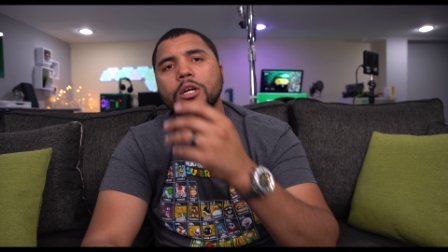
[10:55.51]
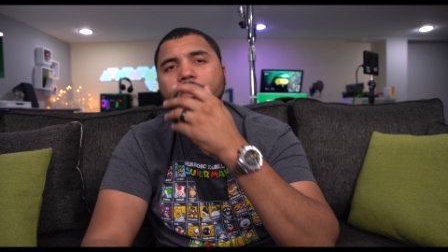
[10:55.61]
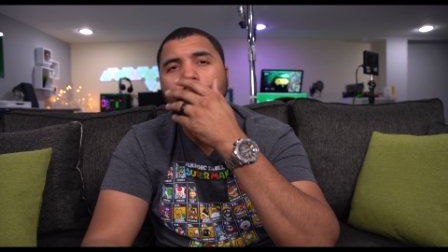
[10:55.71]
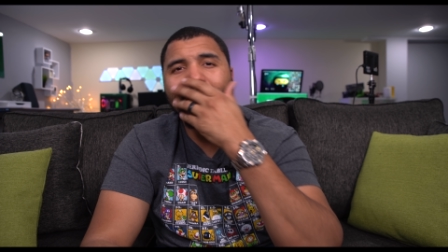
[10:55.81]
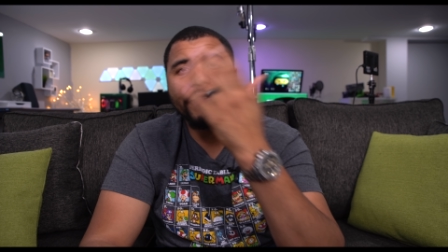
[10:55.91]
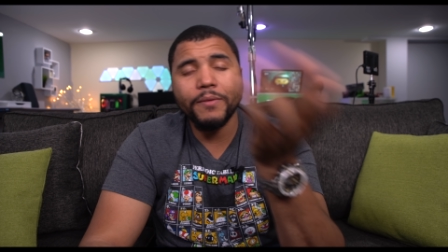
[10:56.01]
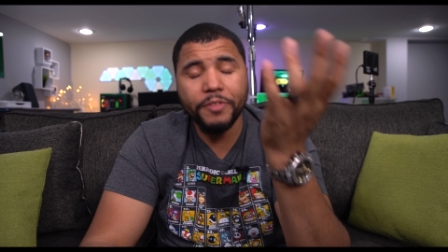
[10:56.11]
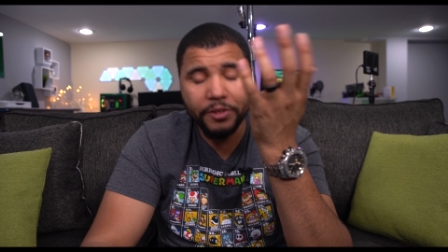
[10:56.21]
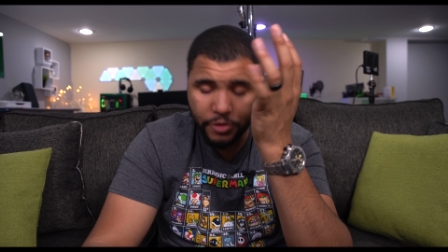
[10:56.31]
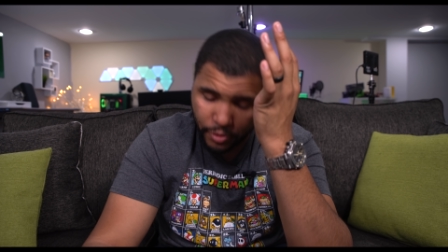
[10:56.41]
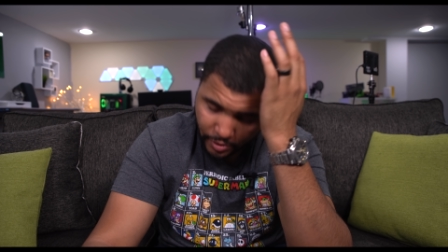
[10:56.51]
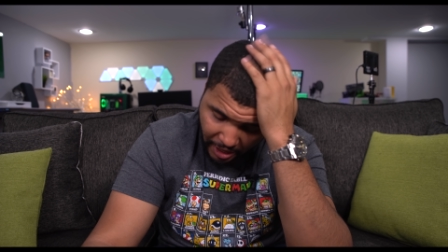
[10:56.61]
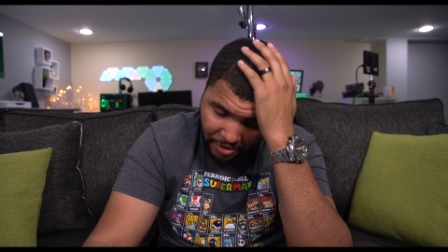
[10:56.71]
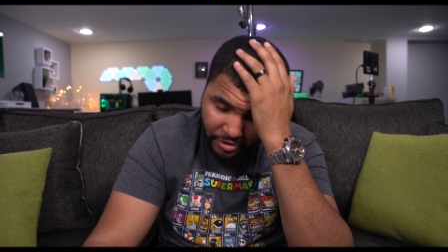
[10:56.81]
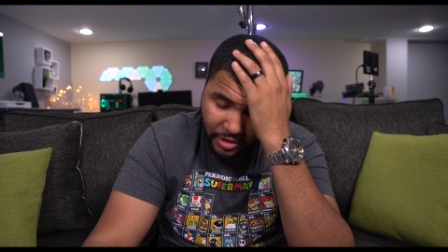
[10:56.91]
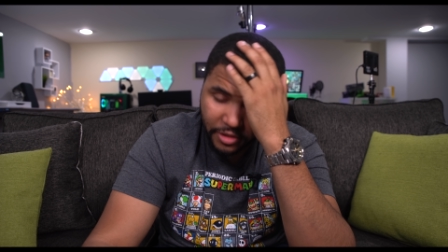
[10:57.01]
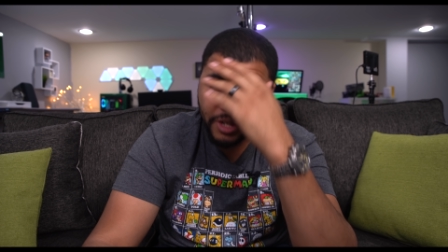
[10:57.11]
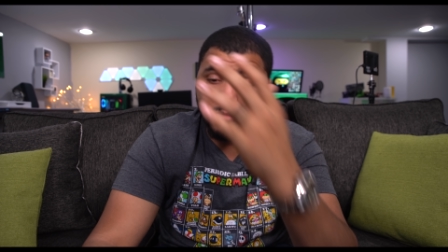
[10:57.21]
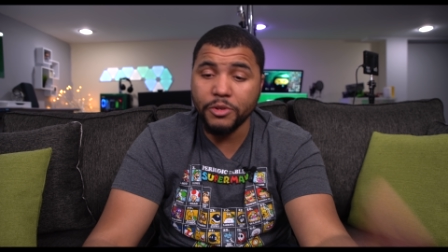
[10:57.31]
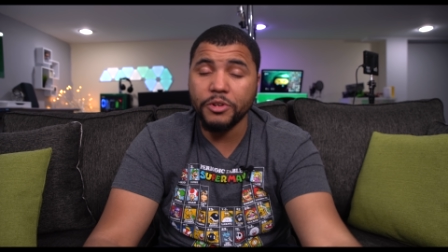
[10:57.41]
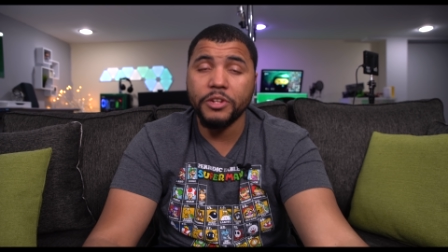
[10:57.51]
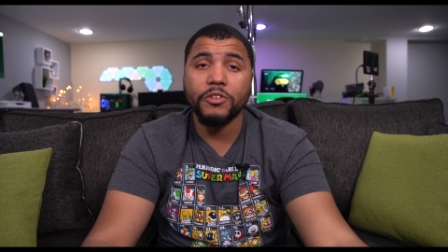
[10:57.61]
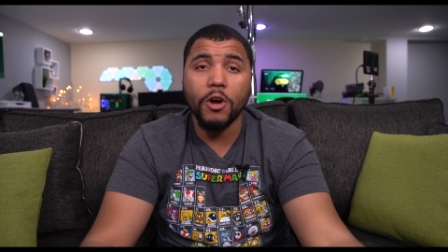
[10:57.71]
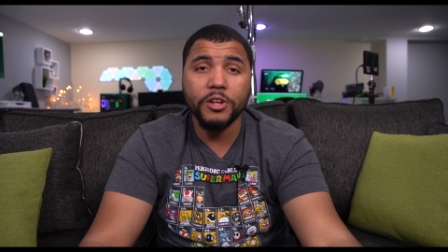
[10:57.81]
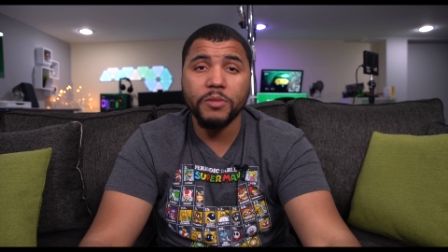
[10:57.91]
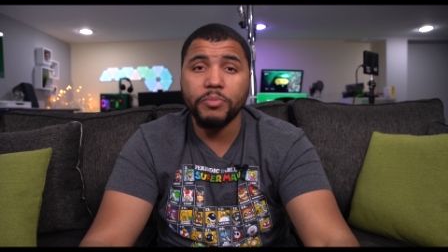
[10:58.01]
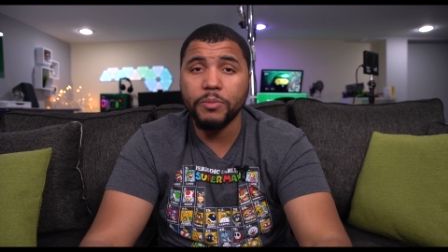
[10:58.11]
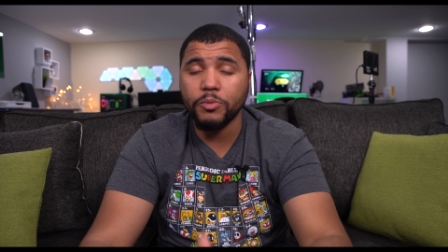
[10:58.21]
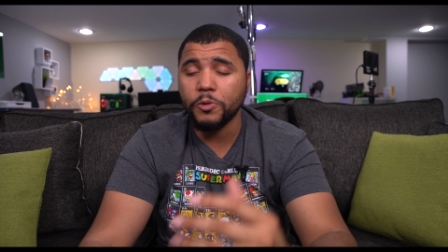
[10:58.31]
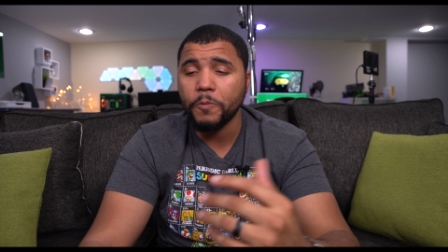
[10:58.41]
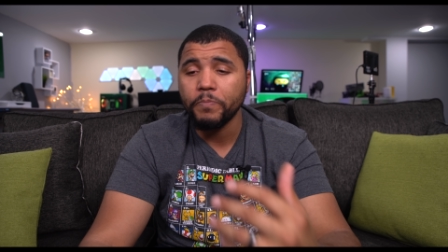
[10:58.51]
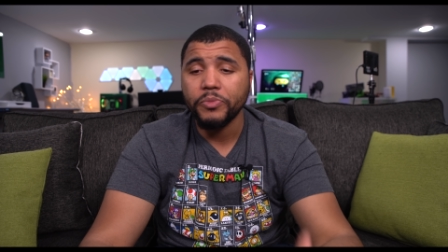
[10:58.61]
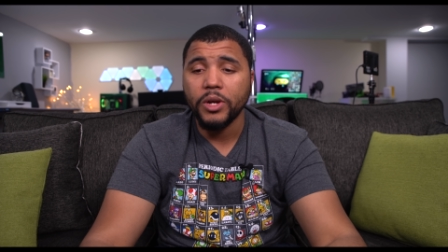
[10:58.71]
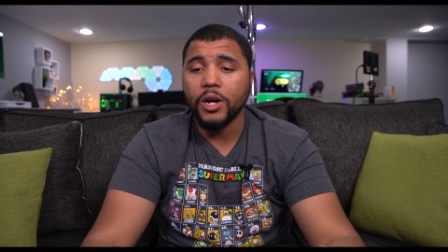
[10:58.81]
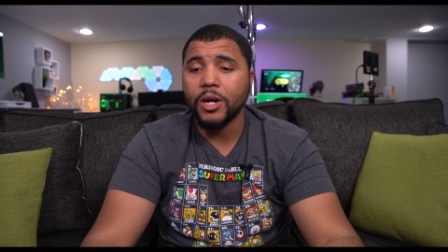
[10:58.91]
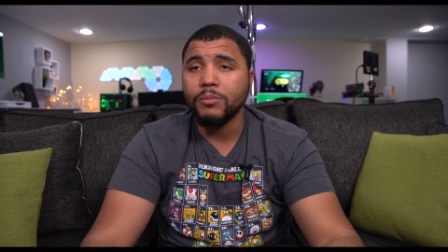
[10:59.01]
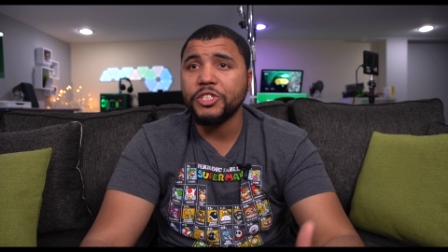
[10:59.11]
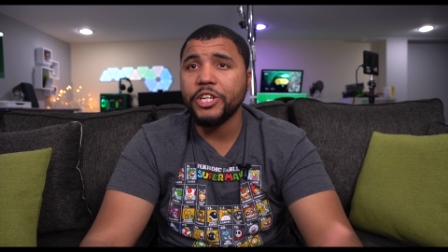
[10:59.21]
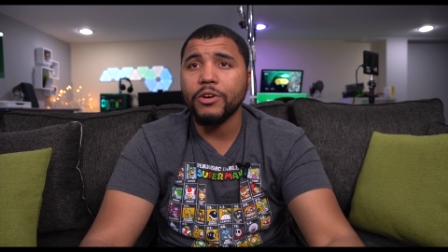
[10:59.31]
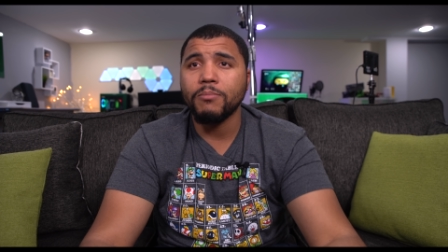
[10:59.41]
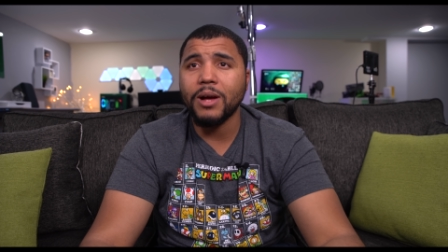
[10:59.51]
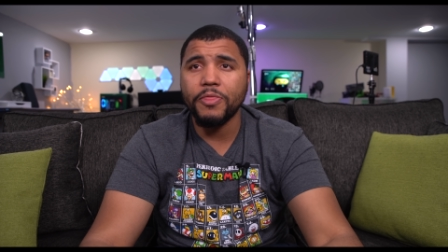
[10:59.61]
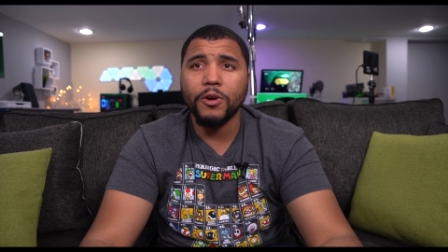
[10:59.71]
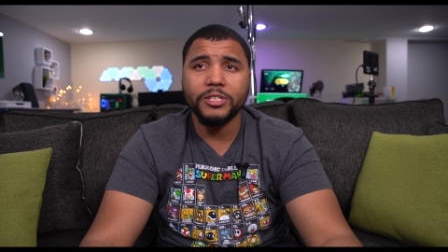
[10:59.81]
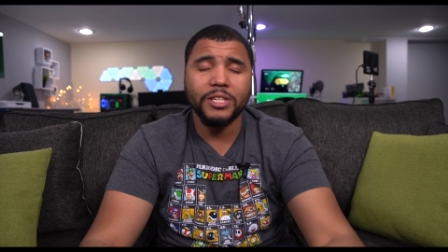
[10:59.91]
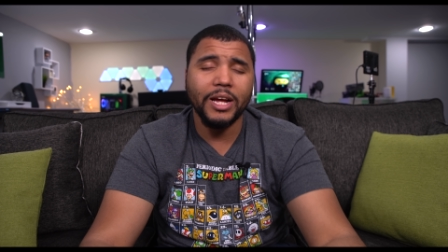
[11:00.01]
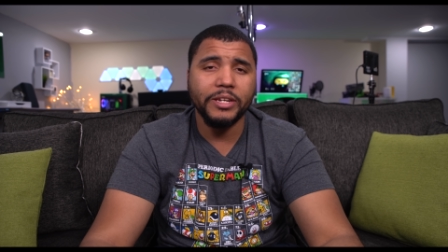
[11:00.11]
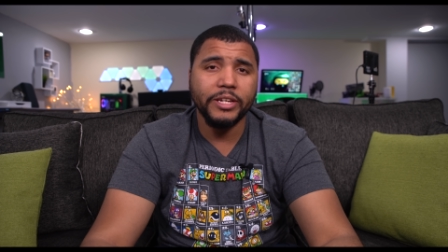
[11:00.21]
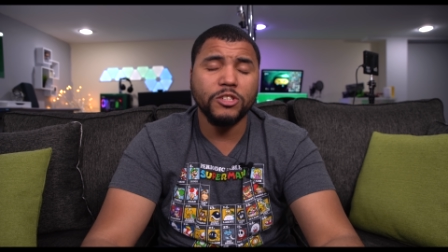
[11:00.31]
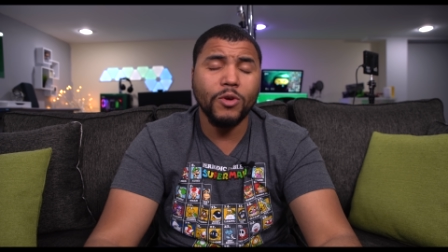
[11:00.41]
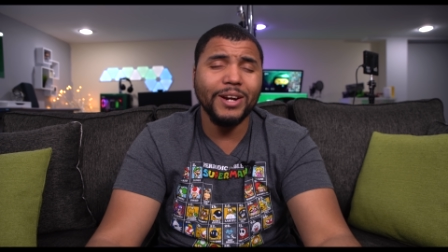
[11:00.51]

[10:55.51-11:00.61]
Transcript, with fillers: So my favorite thing to do is actually the community, talking to people, um, sharing my thoughts and ideas,